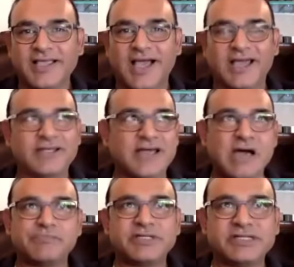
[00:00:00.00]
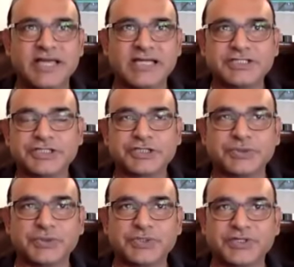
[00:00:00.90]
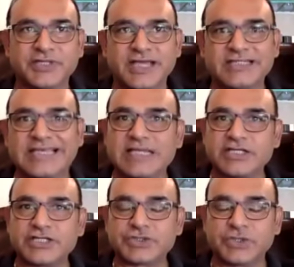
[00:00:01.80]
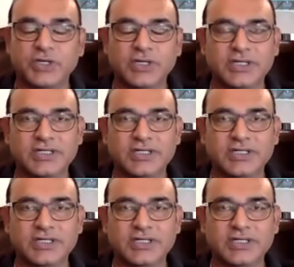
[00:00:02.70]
And it happened in '92 during that English tour.